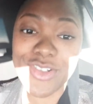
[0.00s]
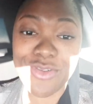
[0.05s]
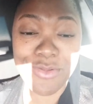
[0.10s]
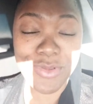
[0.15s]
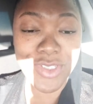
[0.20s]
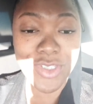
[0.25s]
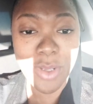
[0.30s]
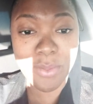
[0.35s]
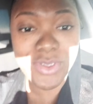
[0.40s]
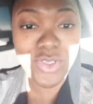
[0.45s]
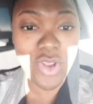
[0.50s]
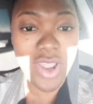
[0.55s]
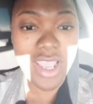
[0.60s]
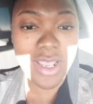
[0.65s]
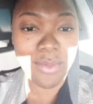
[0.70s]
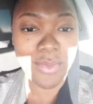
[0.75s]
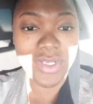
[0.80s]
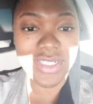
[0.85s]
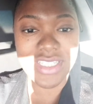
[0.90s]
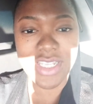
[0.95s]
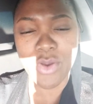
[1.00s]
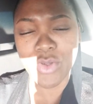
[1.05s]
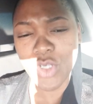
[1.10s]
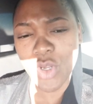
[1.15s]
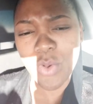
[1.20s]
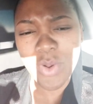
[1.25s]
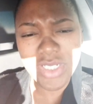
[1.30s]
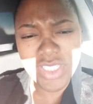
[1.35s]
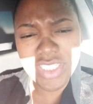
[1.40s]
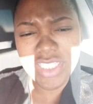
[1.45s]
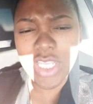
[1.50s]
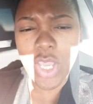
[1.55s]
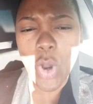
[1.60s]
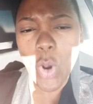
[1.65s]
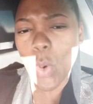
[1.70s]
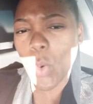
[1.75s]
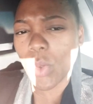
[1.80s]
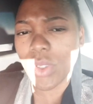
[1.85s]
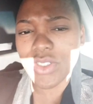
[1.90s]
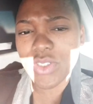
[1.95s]
subscribers. I don't want to say
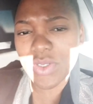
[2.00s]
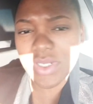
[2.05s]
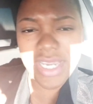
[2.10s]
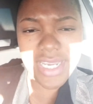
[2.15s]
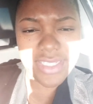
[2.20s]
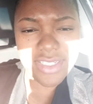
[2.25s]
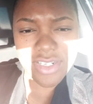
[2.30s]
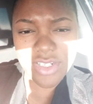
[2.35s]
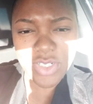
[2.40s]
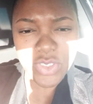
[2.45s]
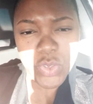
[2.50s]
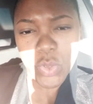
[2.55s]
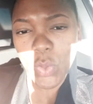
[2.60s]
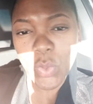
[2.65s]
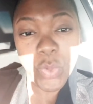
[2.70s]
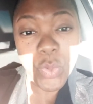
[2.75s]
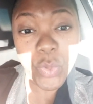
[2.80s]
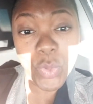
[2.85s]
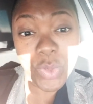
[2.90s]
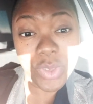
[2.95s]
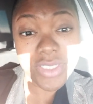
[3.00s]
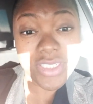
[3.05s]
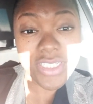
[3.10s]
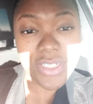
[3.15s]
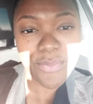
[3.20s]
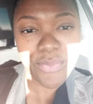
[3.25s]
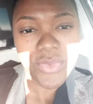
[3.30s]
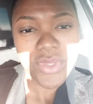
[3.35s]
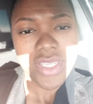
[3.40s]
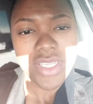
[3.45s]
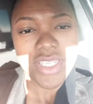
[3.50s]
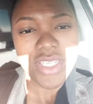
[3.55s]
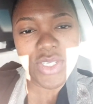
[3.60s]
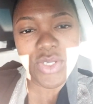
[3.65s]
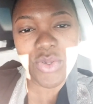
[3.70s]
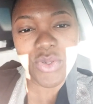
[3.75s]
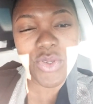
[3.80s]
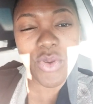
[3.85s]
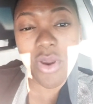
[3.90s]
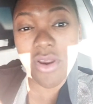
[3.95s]
old, you guys are not old, you
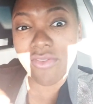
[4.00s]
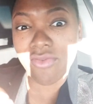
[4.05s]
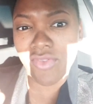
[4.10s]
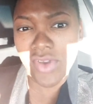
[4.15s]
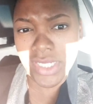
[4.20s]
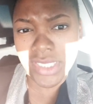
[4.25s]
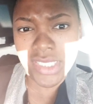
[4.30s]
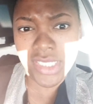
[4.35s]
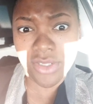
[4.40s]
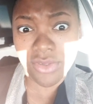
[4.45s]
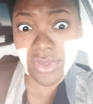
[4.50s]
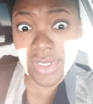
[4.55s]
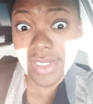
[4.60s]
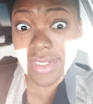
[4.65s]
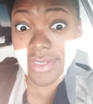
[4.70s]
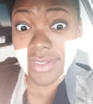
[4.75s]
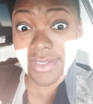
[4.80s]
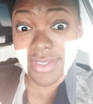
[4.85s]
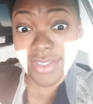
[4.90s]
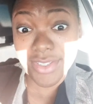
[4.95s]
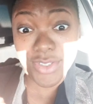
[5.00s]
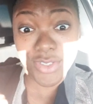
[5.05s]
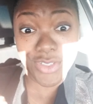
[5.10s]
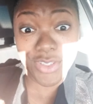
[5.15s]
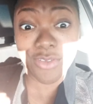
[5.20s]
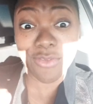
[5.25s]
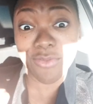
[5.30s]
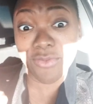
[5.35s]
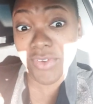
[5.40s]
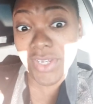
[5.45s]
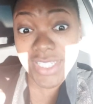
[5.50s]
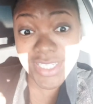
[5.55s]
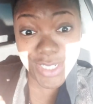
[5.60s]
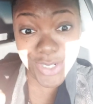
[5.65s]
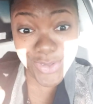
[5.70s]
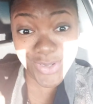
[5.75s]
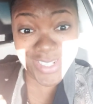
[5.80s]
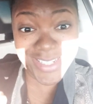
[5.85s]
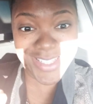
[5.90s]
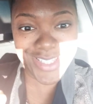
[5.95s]
know, you are veterans, the
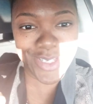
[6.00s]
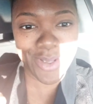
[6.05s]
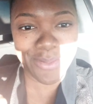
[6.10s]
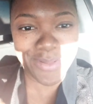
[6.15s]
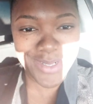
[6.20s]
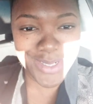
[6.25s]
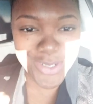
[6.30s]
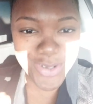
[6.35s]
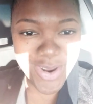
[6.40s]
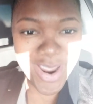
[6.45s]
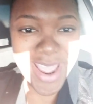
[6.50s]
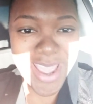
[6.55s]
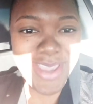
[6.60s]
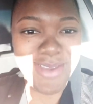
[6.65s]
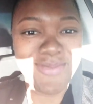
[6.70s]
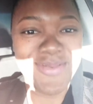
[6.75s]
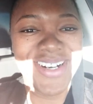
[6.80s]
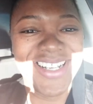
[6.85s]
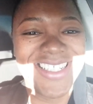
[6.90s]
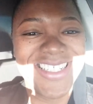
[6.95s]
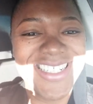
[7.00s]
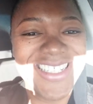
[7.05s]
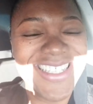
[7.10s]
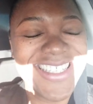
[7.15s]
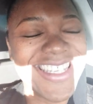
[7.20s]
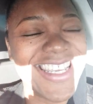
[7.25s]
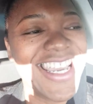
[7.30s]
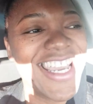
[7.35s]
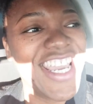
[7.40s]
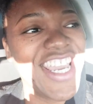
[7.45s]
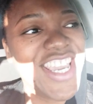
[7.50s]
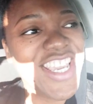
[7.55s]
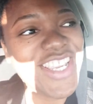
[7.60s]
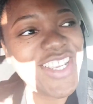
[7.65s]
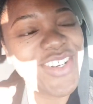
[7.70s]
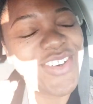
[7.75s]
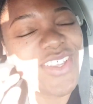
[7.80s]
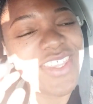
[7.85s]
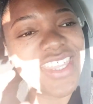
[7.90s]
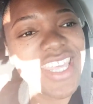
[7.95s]
veteran subscribers. You
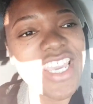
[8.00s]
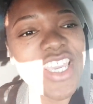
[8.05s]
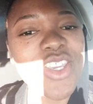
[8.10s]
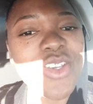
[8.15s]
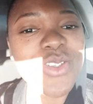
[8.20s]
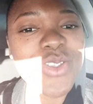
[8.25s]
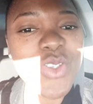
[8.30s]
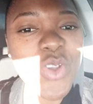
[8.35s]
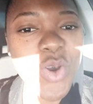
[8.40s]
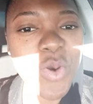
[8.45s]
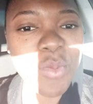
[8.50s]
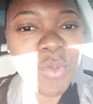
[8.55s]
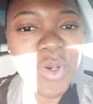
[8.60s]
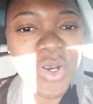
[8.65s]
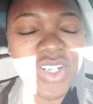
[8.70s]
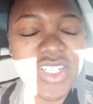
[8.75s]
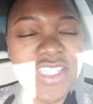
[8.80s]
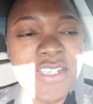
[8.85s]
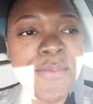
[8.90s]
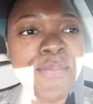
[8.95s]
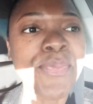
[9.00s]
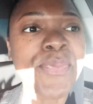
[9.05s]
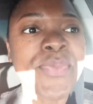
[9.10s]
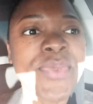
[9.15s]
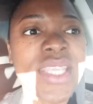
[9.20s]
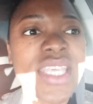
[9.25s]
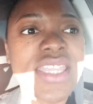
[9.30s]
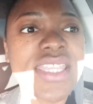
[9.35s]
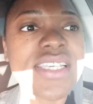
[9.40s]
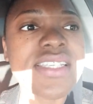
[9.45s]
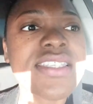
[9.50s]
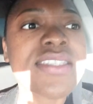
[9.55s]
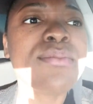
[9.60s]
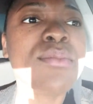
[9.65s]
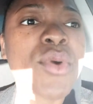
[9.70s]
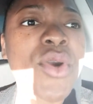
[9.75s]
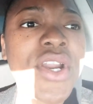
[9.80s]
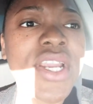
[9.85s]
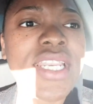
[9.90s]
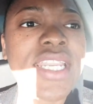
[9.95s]
know, thank you so much. This
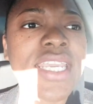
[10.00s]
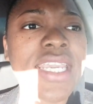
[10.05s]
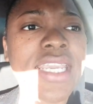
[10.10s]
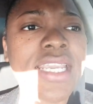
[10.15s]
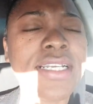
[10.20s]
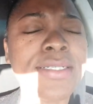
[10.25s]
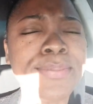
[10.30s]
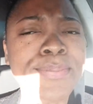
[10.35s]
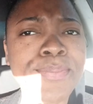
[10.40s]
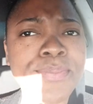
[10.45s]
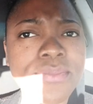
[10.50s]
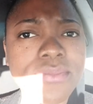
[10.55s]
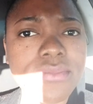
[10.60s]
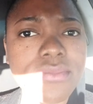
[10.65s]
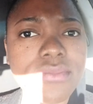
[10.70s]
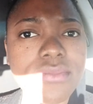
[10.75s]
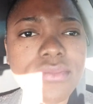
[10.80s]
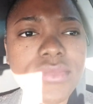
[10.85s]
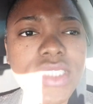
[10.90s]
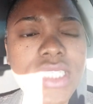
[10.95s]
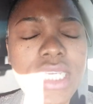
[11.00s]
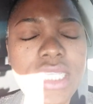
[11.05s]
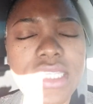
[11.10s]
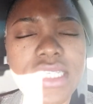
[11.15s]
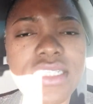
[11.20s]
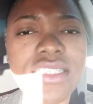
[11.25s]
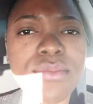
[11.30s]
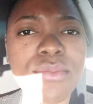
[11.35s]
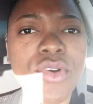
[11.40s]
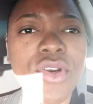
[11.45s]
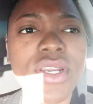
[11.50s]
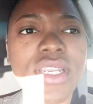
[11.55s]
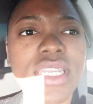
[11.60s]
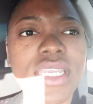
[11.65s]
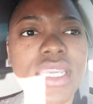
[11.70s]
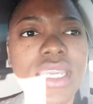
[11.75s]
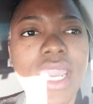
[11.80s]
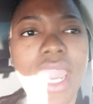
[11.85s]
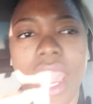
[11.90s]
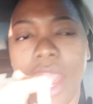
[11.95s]
morning
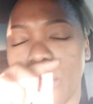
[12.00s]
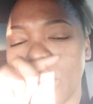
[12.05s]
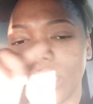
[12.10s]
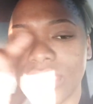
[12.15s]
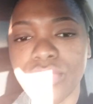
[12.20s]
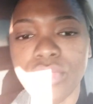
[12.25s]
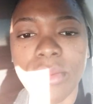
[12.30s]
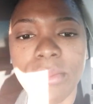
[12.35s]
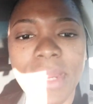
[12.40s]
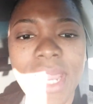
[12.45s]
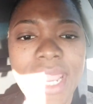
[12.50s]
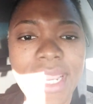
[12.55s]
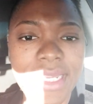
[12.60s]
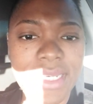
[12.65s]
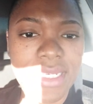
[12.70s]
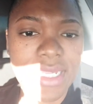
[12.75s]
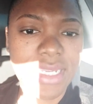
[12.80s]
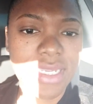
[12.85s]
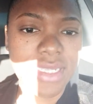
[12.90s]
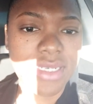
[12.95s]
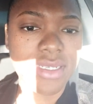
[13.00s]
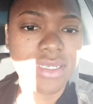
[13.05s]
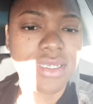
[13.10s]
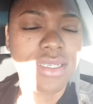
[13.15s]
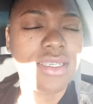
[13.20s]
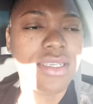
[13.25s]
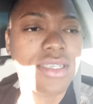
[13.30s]
I was reminded,